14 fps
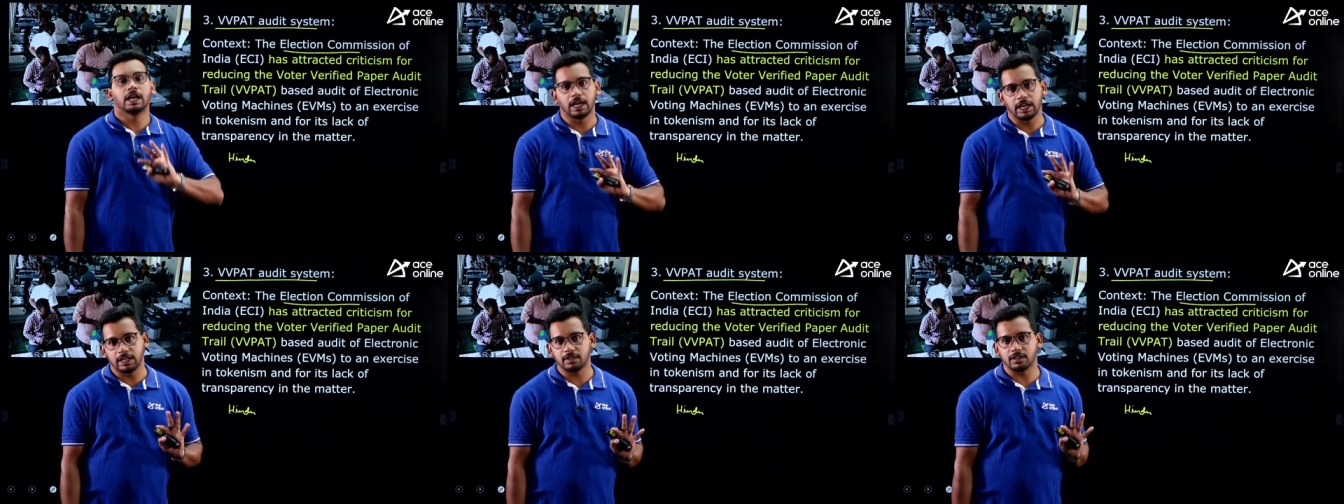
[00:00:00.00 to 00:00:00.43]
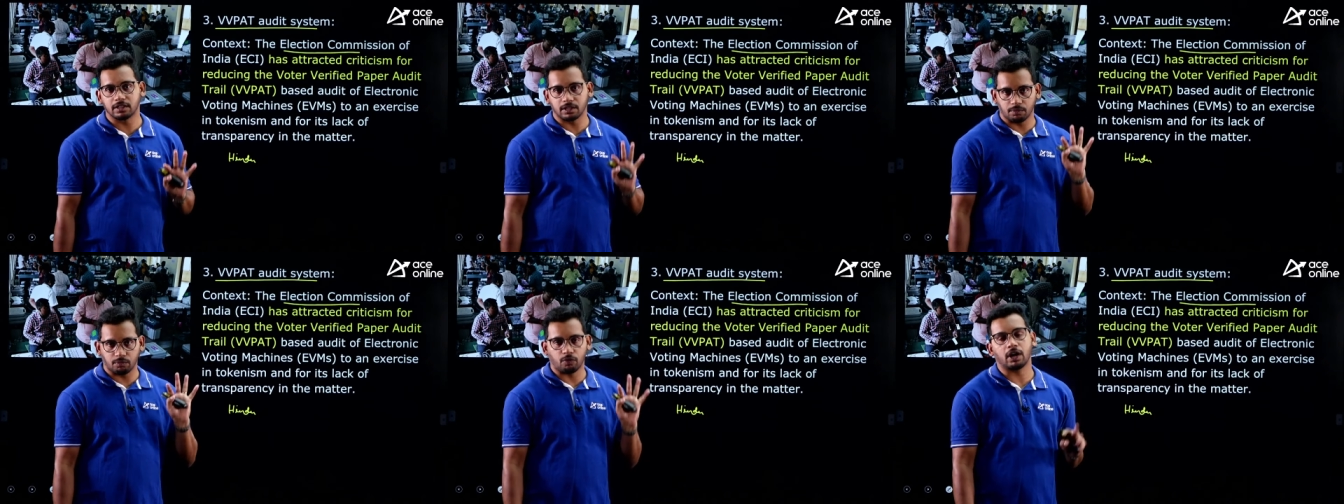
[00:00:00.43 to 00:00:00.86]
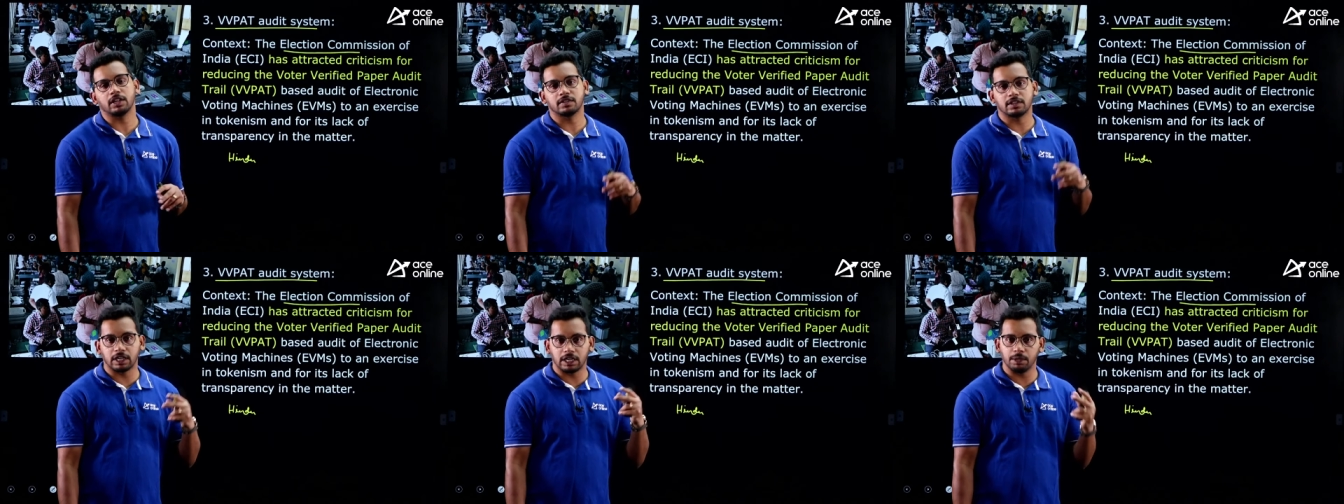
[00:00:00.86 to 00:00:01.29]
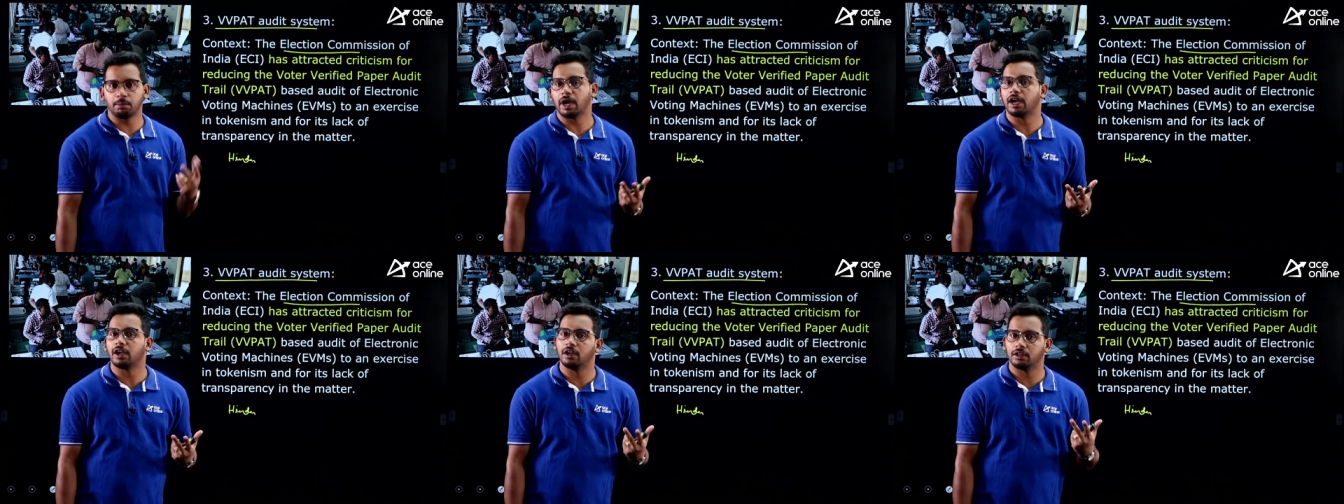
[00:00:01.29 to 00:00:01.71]
criticism, what is the
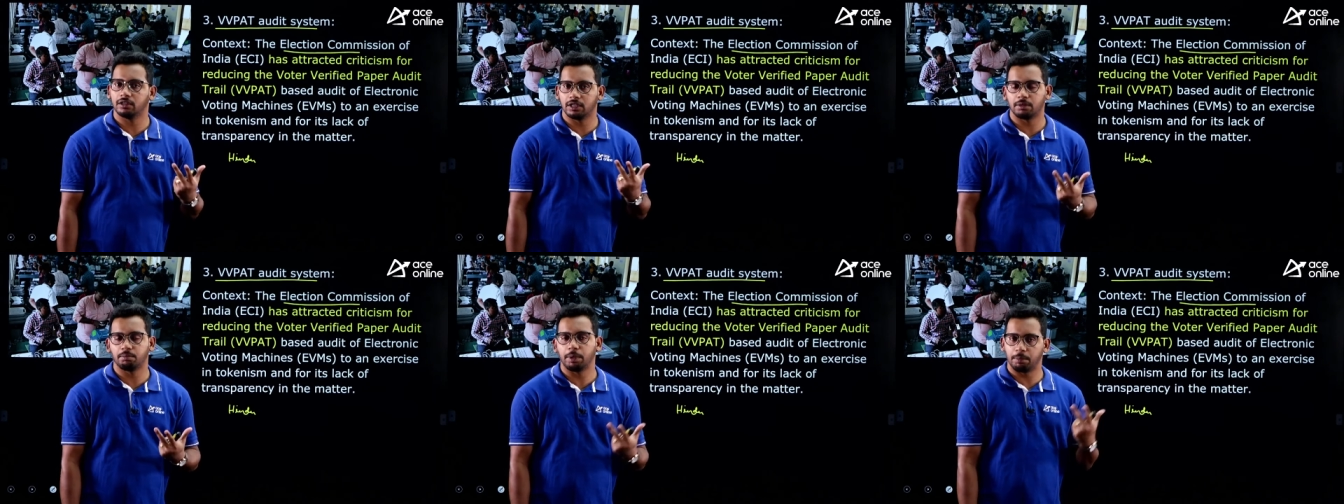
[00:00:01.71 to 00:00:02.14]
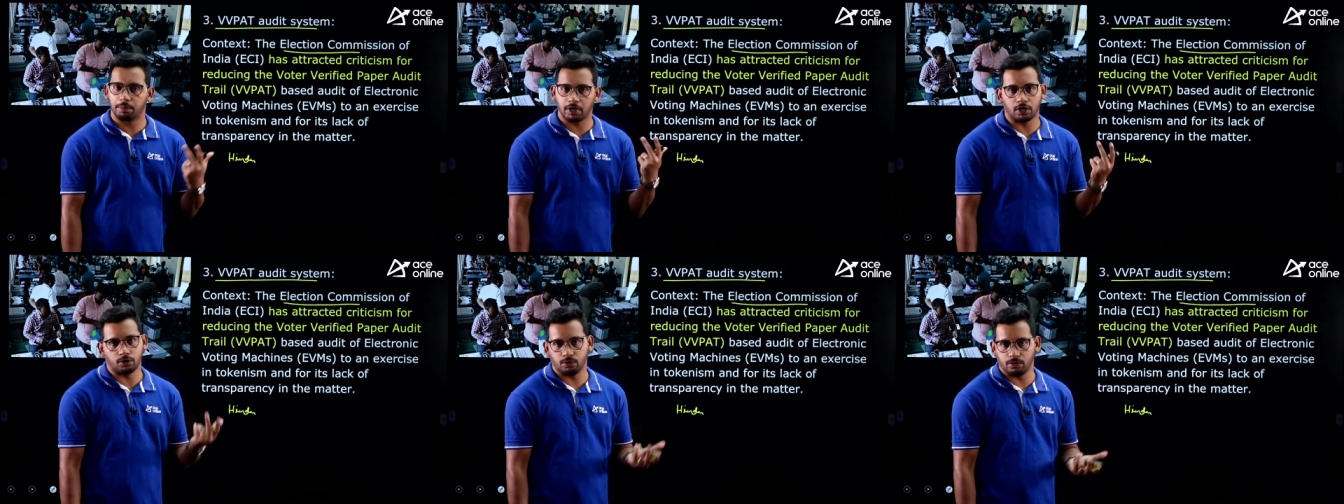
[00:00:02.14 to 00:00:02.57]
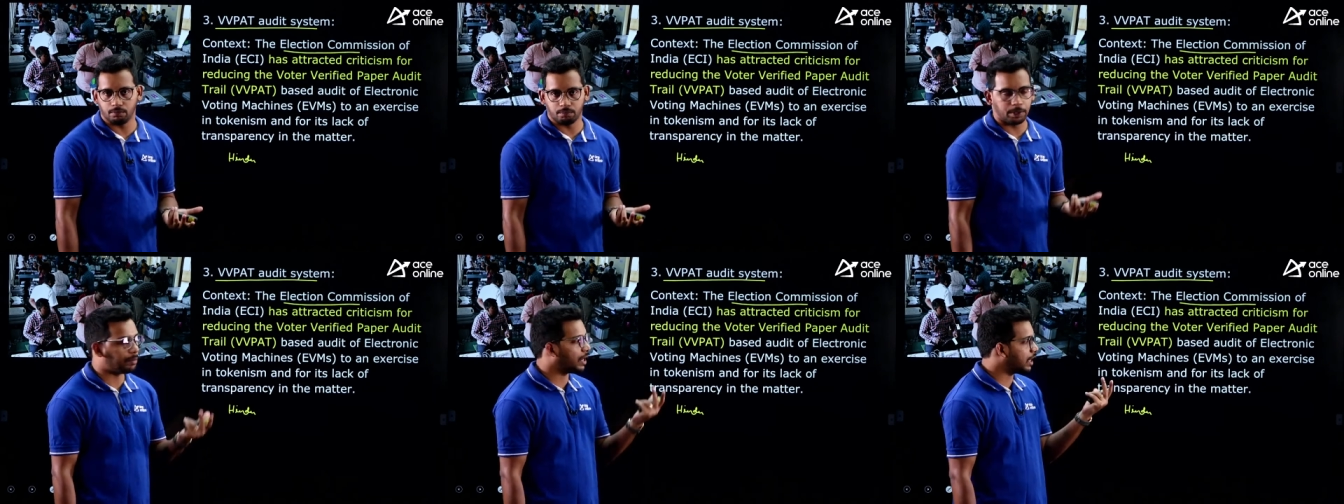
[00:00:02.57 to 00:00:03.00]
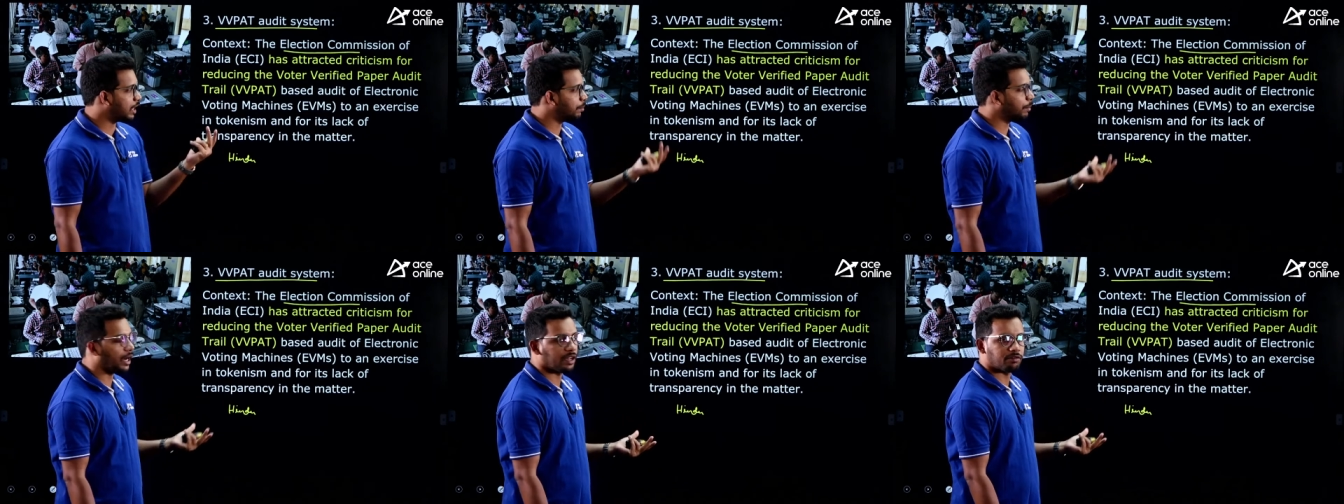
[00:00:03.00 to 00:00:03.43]
demand that people are doing, people are
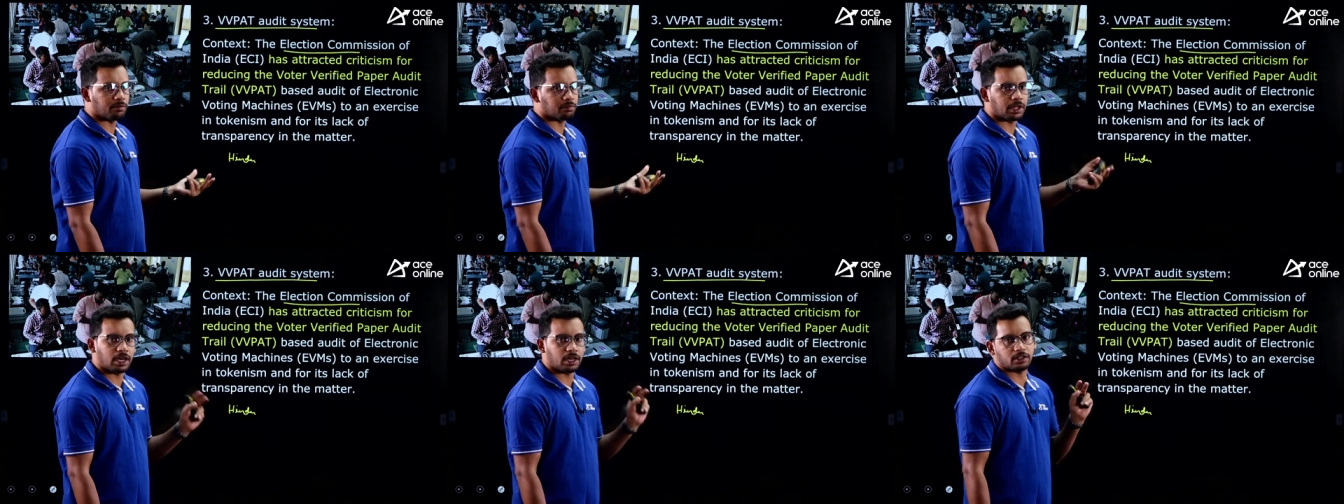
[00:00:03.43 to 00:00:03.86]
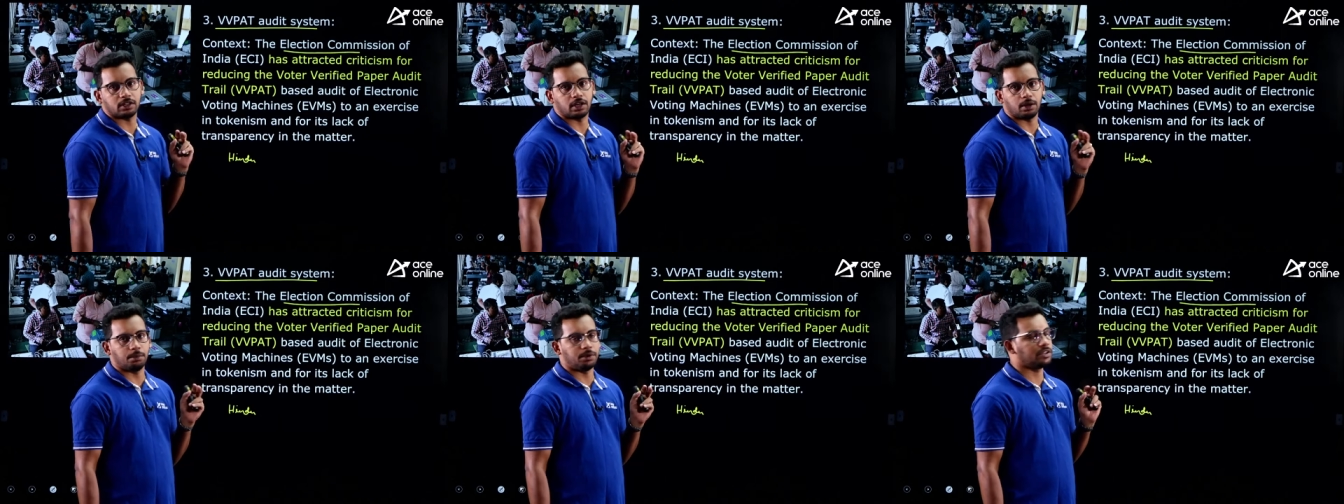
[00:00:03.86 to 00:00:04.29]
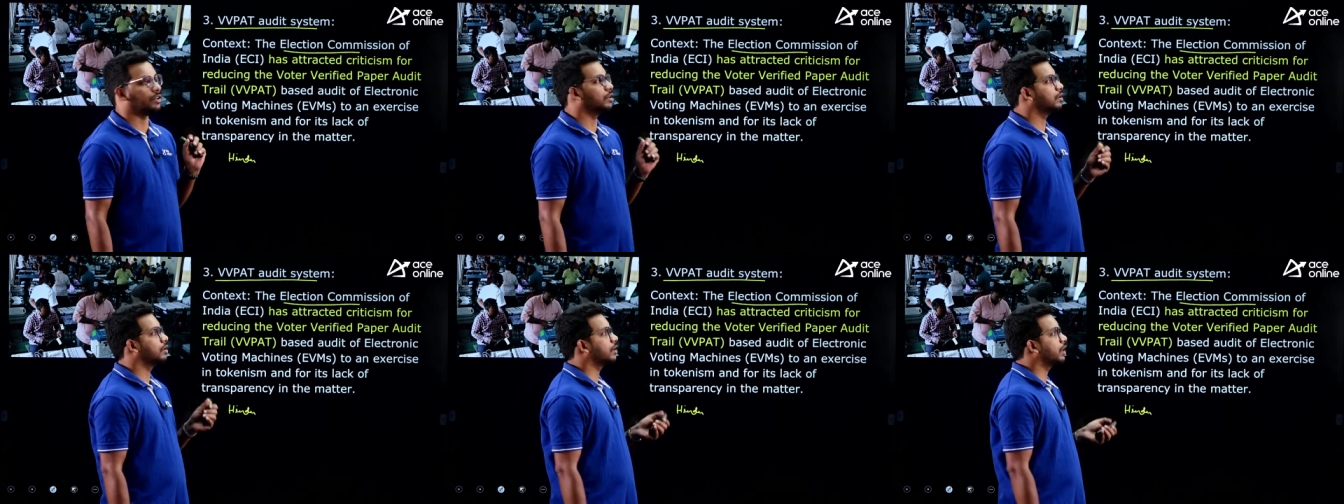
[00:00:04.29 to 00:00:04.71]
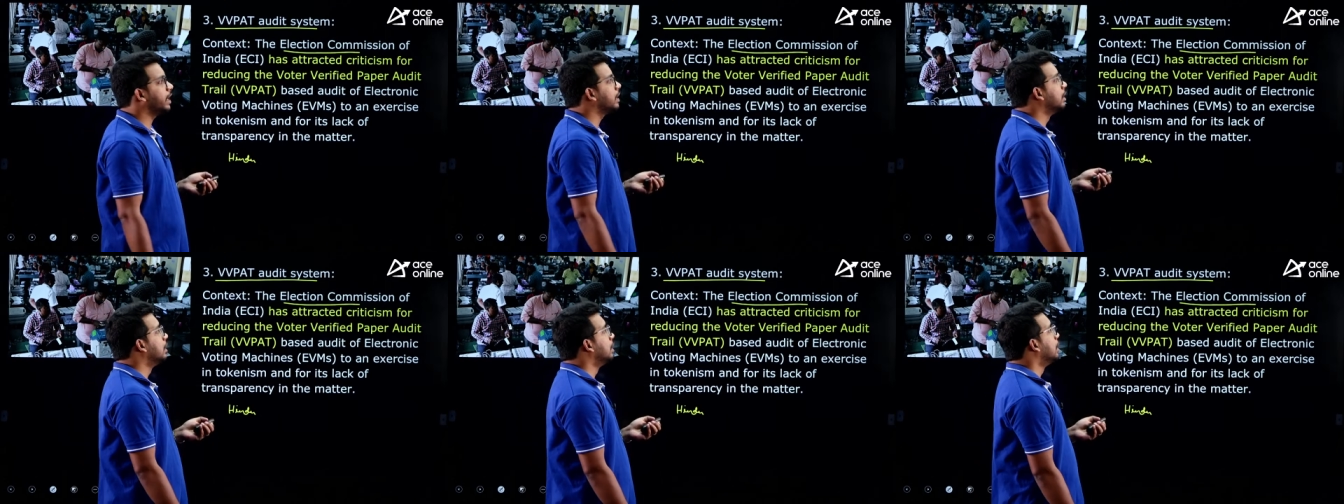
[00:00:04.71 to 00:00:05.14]
demanding from the Election Commission, right.
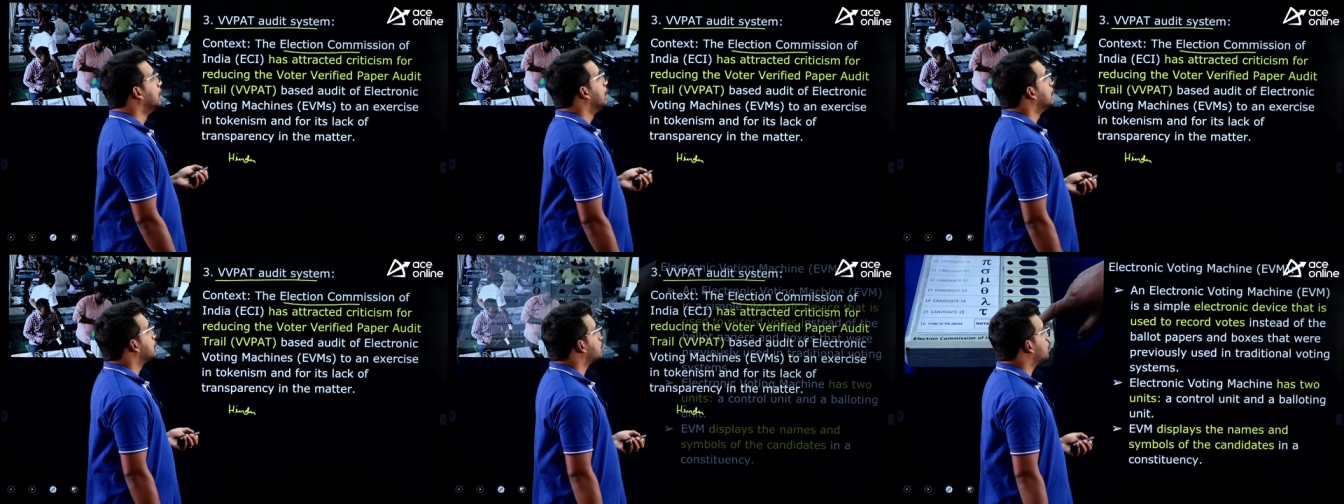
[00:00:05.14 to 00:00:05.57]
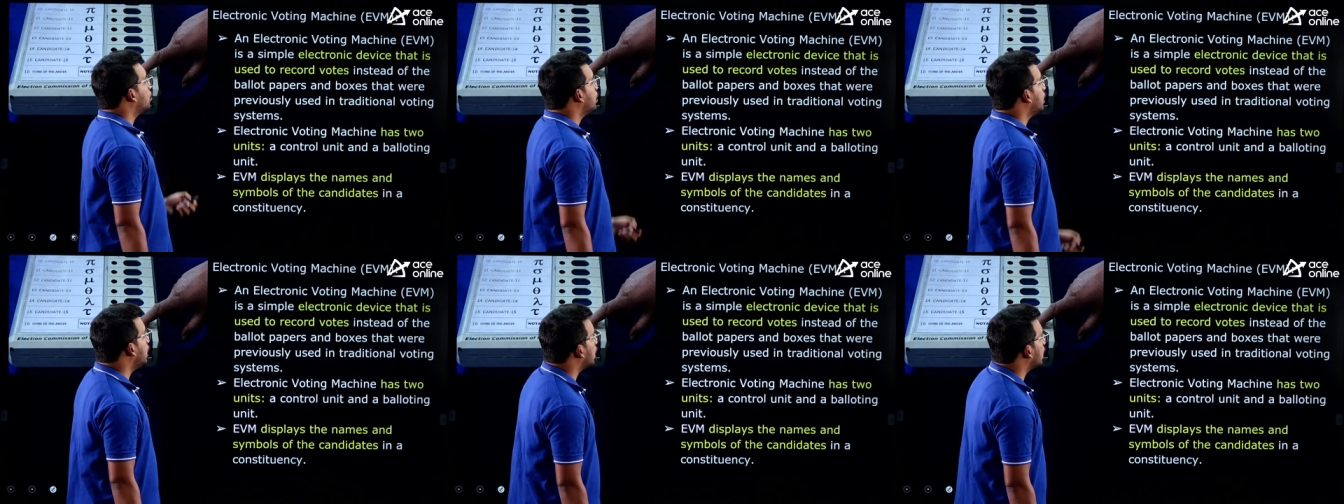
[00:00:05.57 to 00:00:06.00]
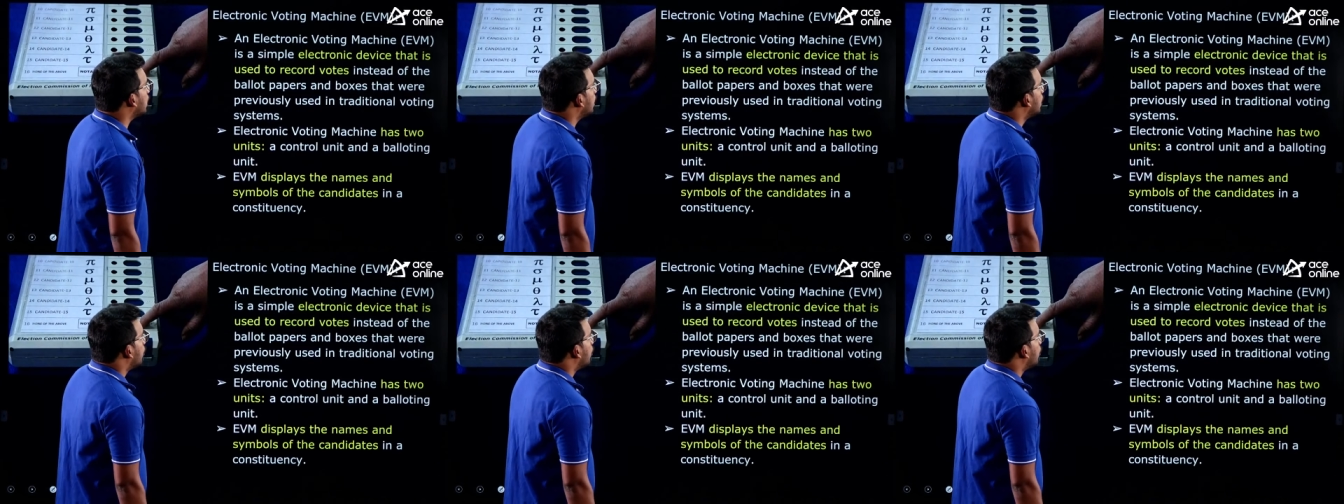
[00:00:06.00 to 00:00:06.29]
So, here